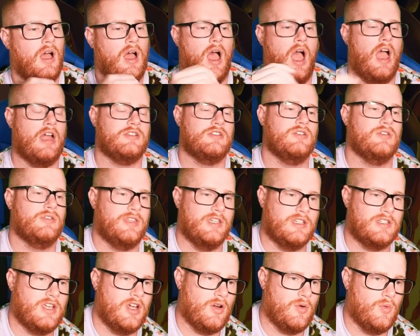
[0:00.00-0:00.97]
I do
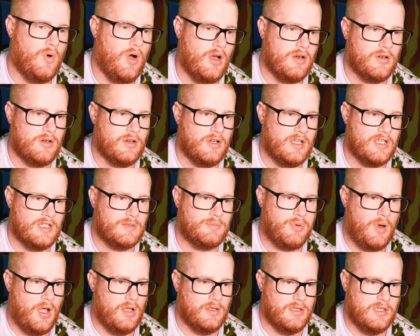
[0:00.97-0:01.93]
think Tera Water is
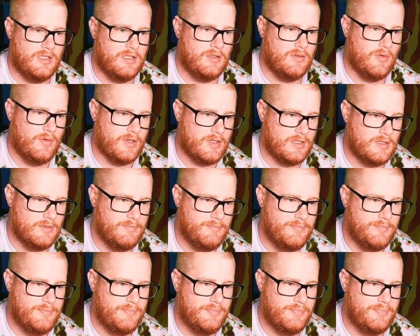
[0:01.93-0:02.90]
probably going to...
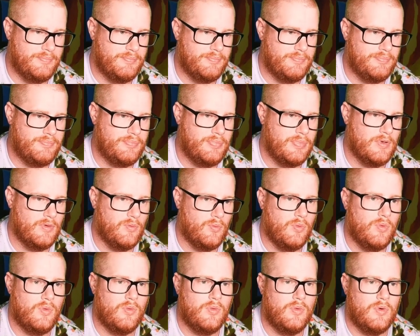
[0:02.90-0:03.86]

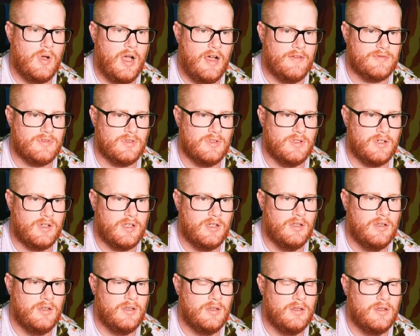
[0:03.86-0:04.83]
We'll have to look.
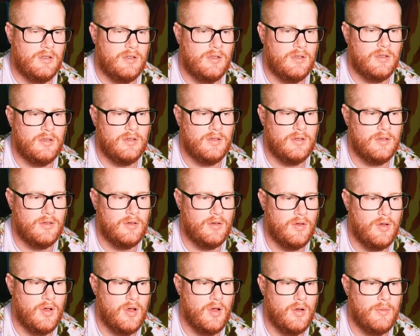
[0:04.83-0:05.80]

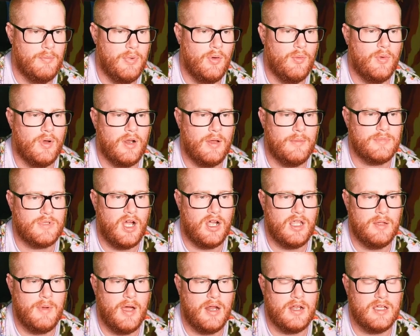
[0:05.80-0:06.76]
But what I'm
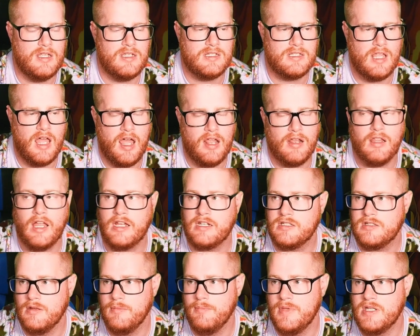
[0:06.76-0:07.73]
talking about is that,
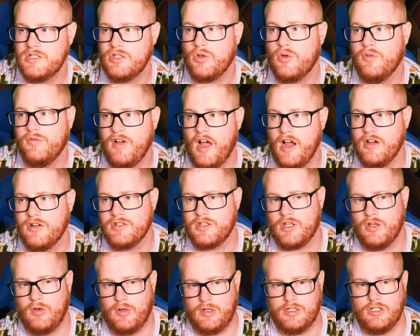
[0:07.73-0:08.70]
like, Mystical Fire is
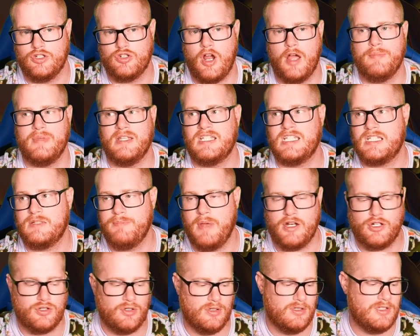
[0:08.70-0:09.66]
going to drop its
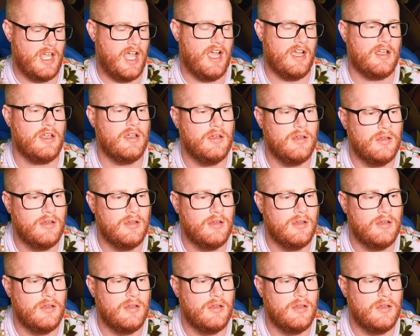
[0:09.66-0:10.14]
special attack.